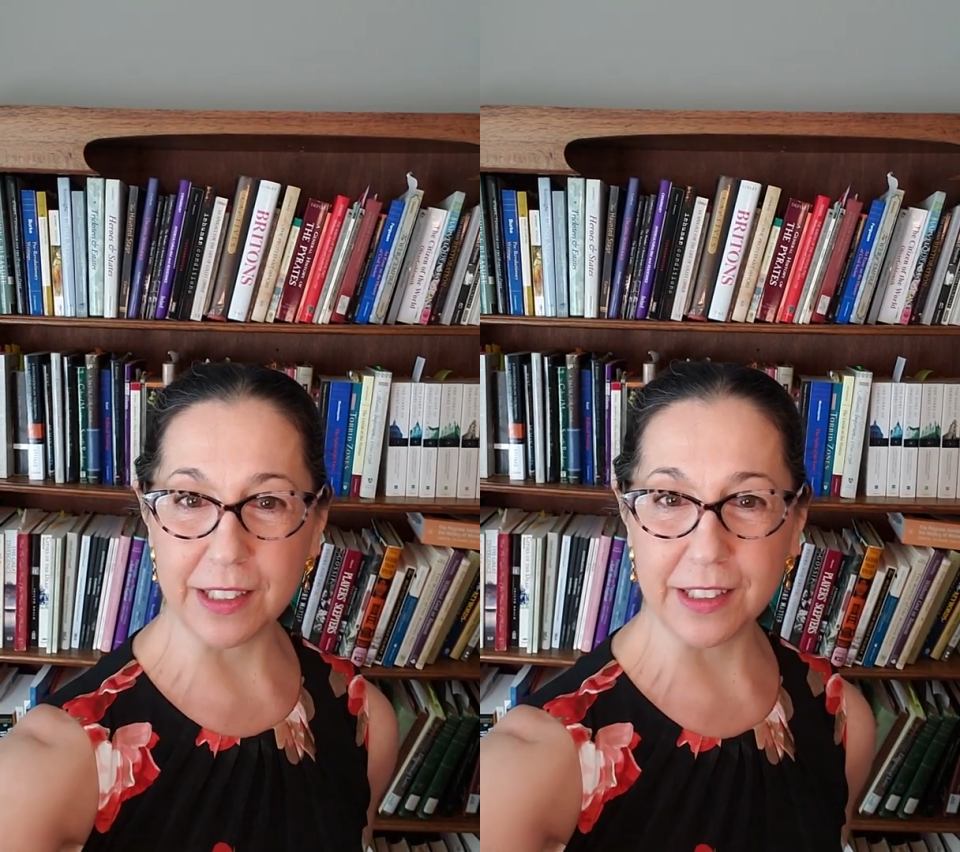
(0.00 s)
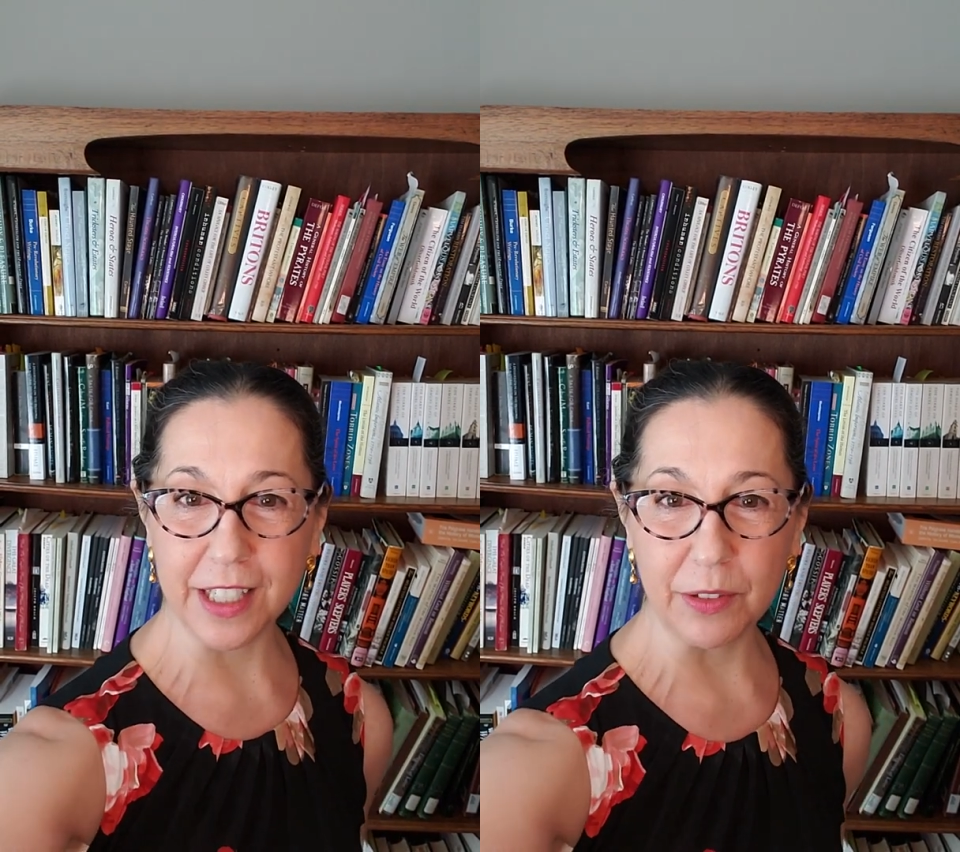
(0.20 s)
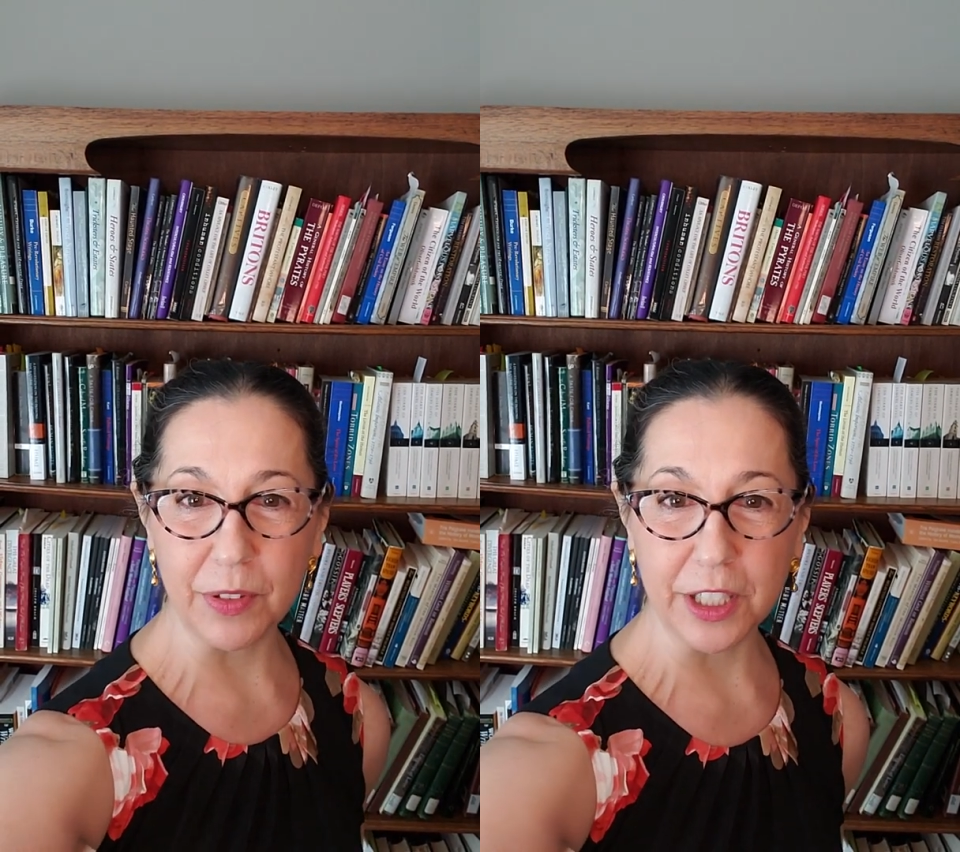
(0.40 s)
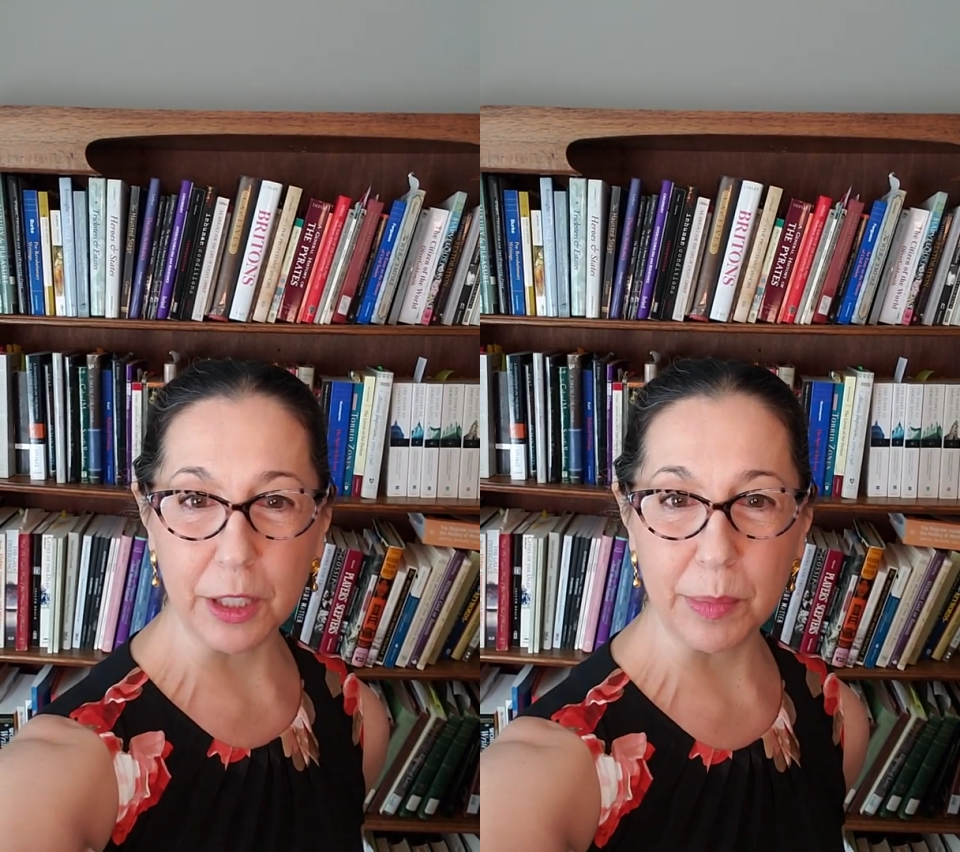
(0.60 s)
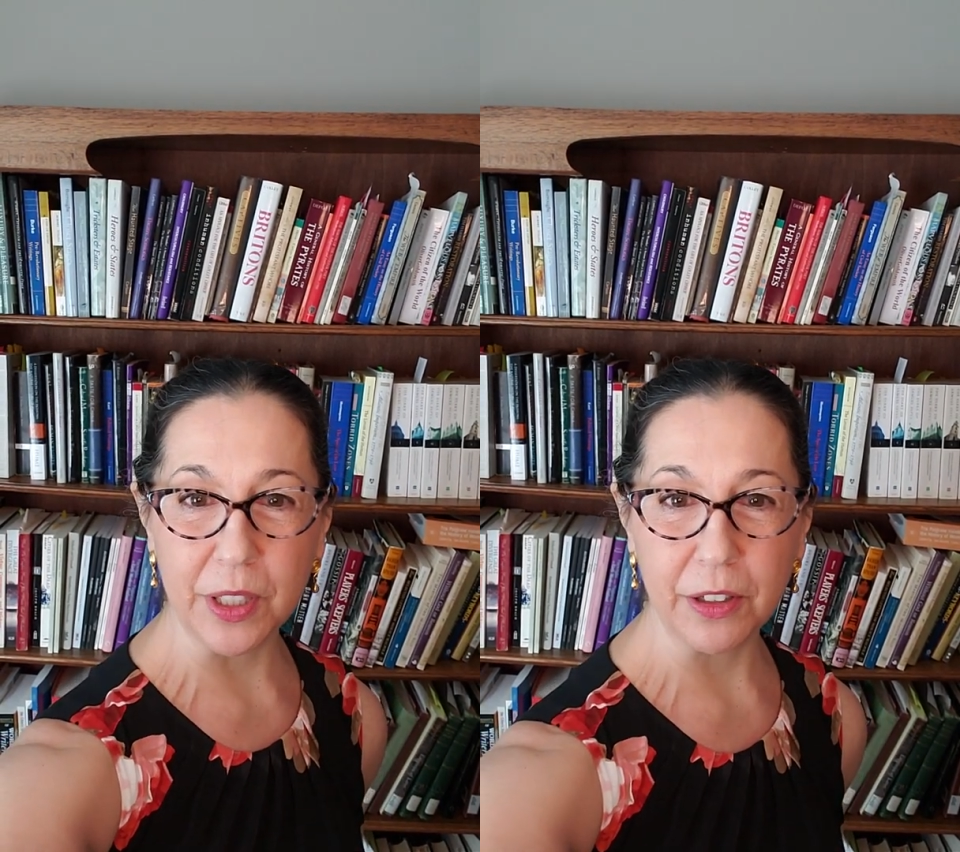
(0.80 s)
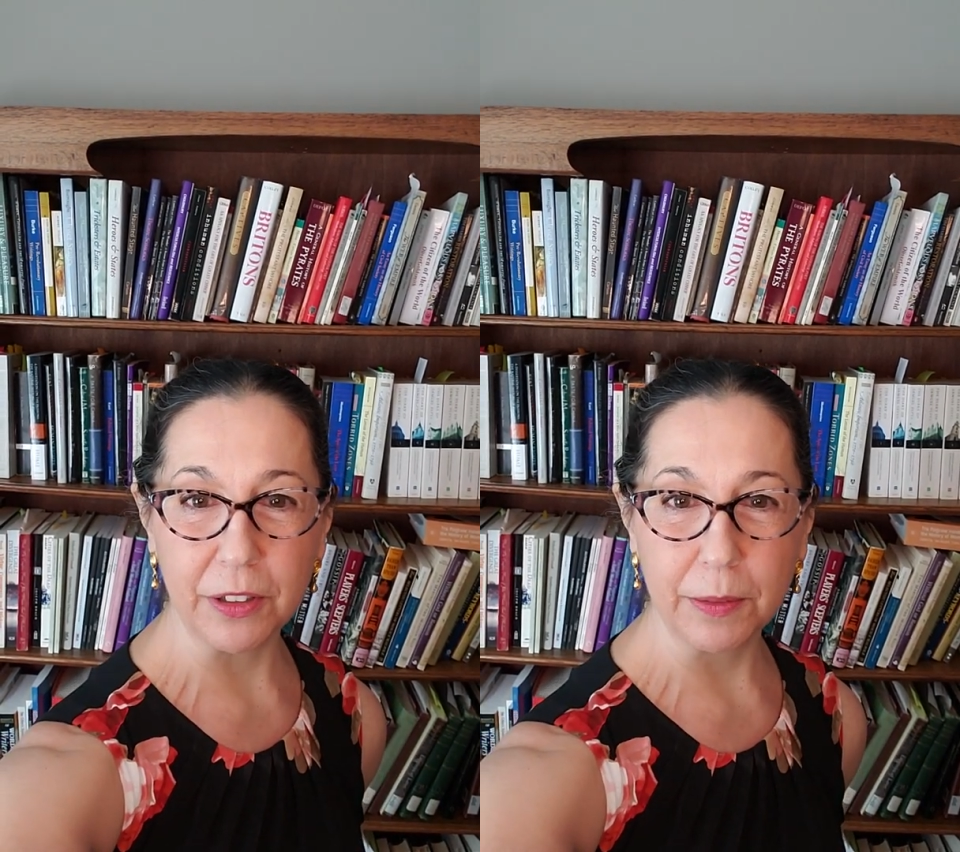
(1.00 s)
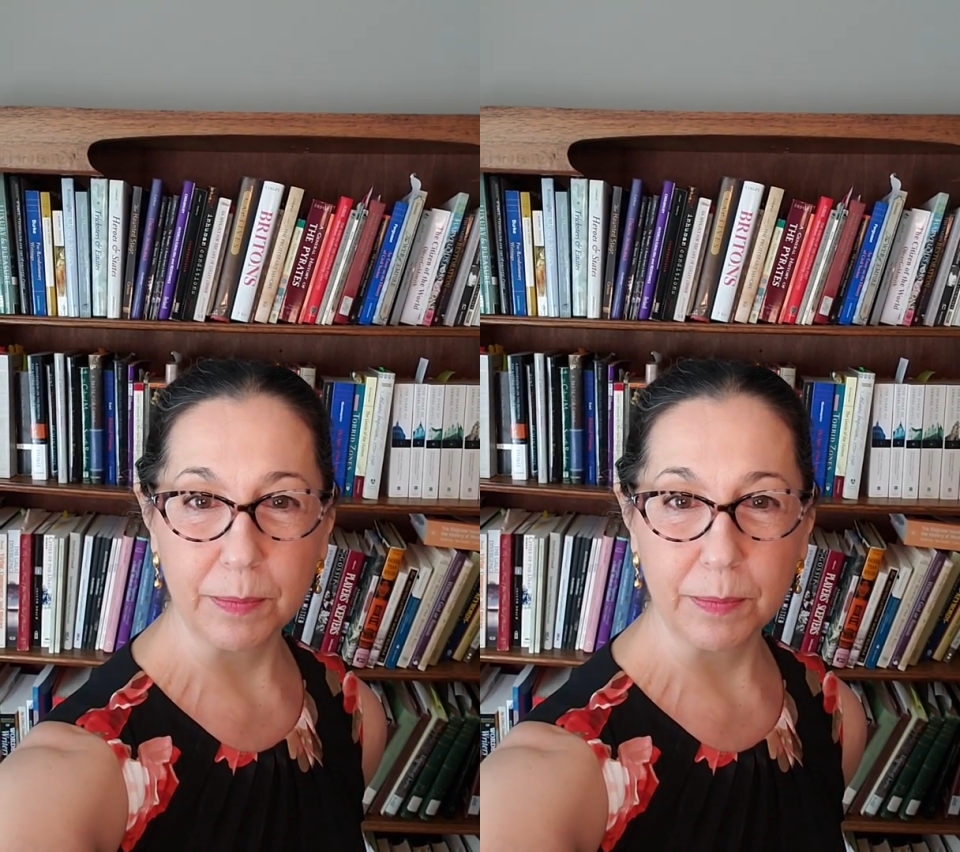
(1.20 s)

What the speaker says: Seinfeld episode.